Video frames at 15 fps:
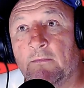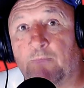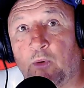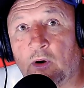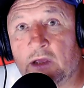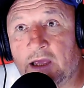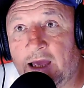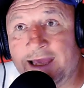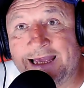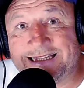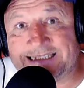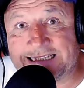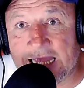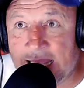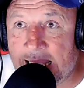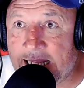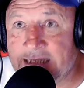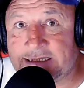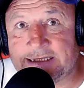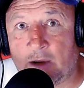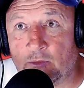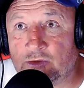But it's there,
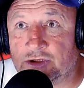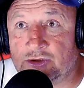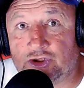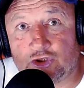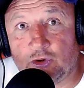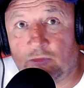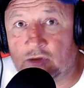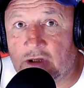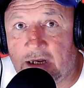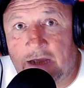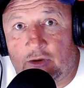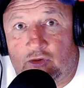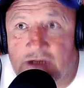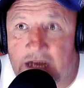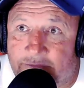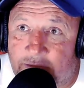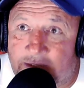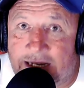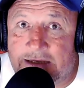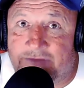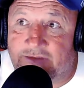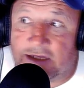it's out, and some other lad could have a
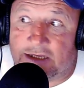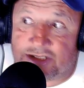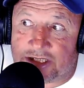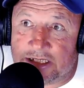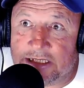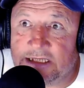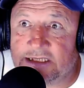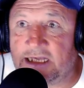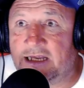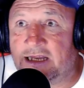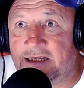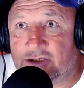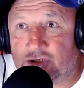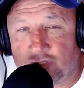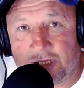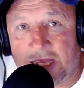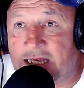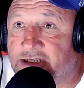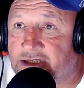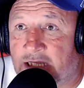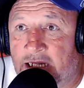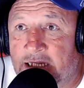ninth down season, and it just
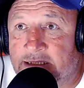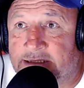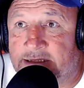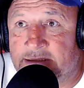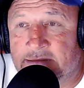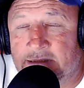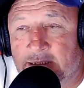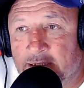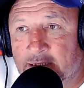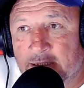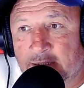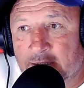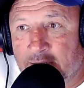escalates. And, yeah.